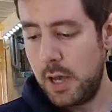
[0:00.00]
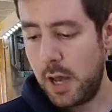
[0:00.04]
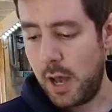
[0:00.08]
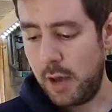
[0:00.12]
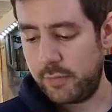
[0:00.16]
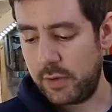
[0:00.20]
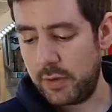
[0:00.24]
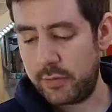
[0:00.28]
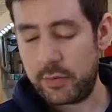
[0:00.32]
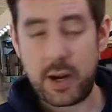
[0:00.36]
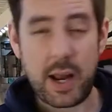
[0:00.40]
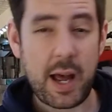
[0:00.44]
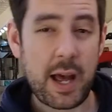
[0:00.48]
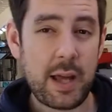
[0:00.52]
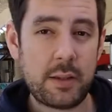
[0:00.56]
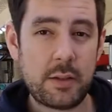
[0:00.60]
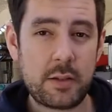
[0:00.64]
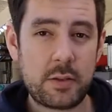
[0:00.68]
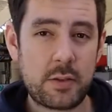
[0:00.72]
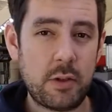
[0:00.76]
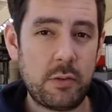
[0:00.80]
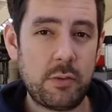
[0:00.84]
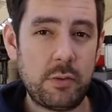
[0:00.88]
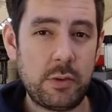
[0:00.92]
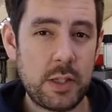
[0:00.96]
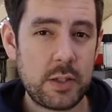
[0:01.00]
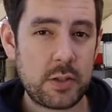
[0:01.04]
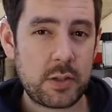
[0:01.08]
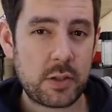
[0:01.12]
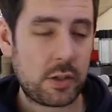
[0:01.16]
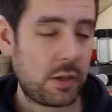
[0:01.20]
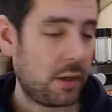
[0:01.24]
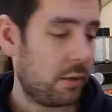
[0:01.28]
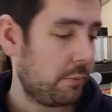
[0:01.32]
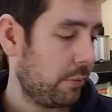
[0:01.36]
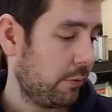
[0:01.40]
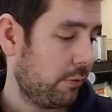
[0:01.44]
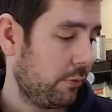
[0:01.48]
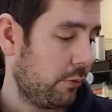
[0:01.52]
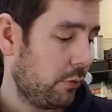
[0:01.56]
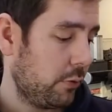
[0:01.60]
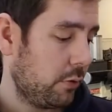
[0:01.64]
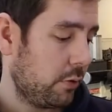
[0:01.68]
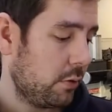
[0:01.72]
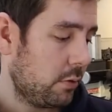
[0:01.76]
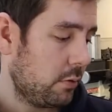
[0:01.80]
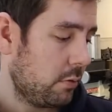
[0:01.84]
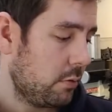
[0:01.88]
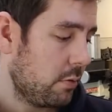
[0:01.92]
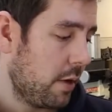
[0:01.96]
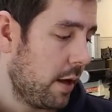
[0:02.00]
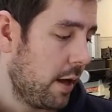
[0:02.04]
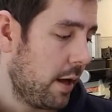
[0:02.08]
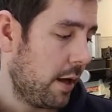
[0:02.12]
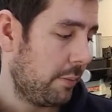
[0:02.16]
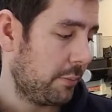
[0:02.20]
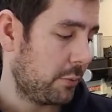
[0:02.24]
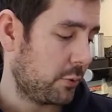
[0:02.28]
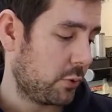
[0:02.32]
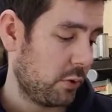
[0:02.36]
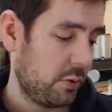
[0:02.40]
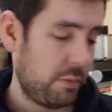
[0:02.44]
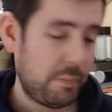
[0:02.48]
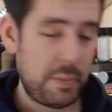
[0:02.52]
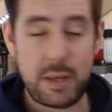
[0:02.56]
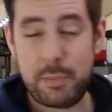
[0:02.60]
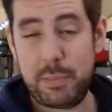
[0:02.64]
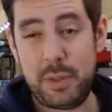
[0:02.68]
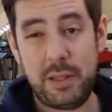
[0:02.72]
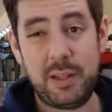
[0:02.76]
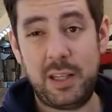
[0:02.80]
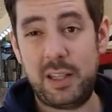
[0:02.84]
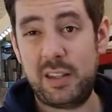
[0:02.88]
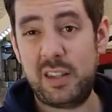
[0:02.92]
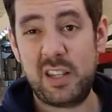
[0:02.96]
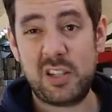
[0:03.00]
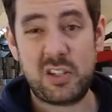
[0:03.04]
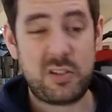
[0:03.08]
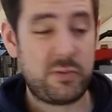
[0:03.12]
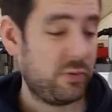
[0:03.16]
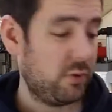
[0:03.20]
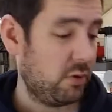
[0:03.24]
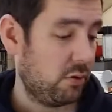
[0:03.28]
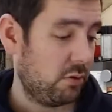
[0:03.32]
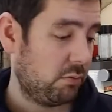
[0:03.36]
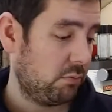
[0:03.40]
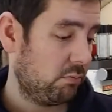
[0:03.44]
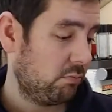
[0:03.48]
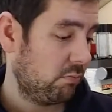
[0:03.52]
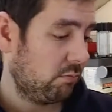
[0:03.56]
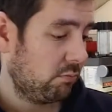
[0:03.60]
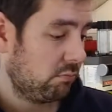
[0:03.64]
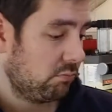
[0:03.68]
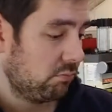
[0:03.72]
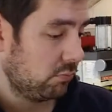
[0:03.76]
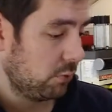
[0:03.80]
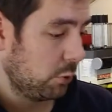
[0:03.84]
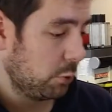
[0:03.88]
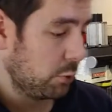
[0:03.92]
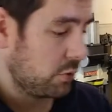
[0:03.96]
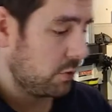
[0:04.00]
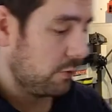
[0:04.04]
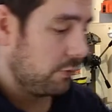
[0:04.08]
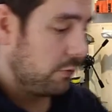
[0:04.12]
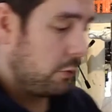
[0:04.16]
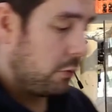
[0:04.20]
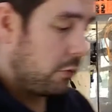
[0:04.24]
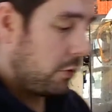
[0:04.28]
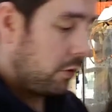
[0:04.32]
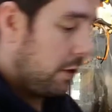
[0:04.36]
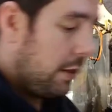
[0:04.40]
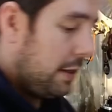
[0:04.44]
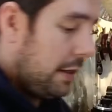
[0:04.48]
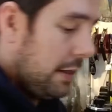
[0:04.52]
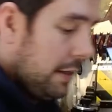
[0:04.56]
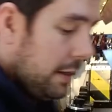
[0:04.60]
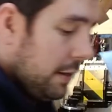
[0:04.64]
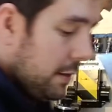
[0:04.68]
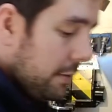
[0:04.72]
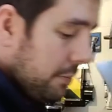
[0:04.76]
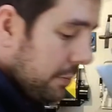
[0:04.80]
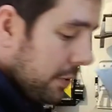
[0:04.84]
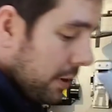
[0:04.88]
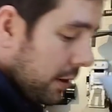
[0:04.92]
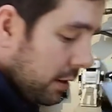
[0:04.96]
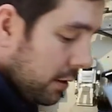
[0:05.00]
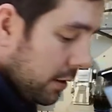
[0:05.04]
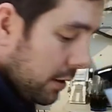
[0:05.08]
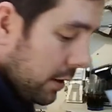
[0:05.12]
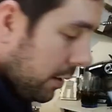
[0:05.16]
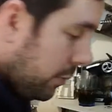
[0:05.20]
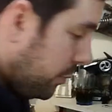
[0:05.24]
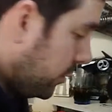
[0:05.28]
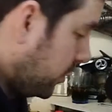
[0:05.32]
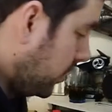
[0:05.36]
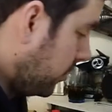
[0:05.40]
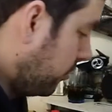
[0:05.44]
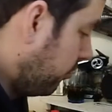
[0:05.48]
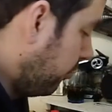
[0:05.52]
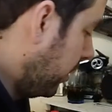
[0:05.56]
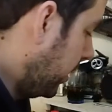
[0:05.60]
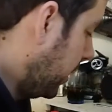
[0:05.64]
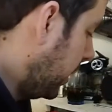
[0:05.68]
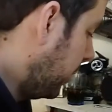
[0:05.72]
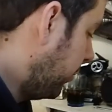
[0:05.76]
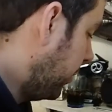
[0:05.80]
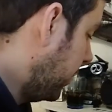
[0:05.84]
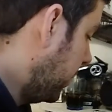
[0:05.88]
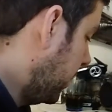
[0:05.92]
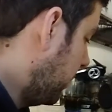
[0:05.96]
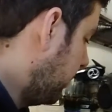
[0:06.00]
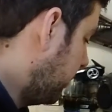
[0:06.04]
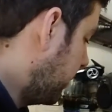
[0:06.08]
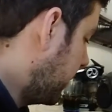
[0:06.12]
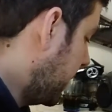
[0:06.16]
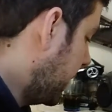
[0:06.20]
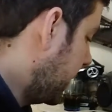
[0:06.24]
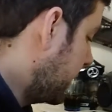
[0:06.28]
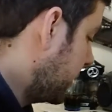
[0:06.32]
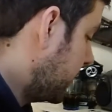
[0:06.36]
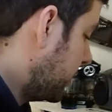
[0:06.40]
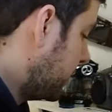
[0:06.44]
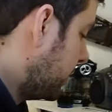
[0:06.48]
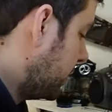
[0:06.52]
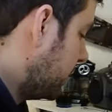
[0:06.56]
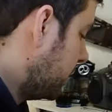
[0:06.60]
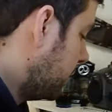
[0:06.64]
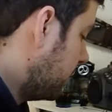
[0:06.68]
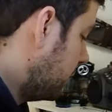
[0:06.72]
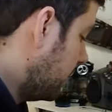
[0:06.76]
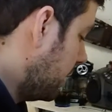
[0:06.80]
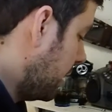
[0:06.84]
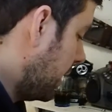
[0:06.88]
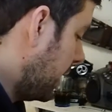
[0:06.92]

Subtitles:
I've never had stuff laser cut before, so it might be like this for loads of folk, but I was just really impressed.